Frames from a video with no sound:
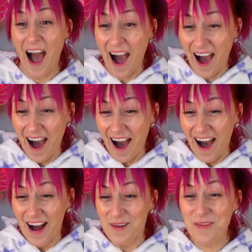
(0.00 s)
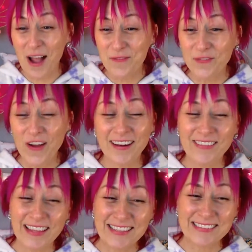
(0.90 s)
My friend
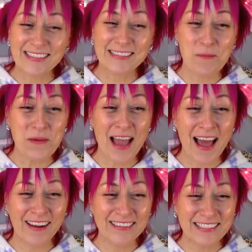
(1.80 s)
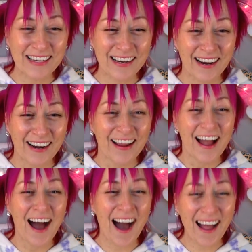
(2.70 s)
Lisa DiPiano's here.
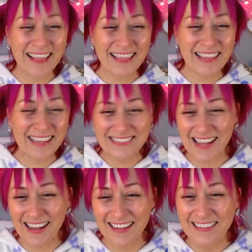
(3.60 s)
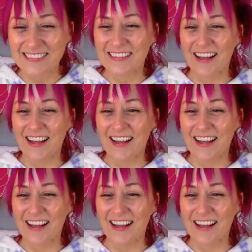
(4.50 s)
Hi, Lisa.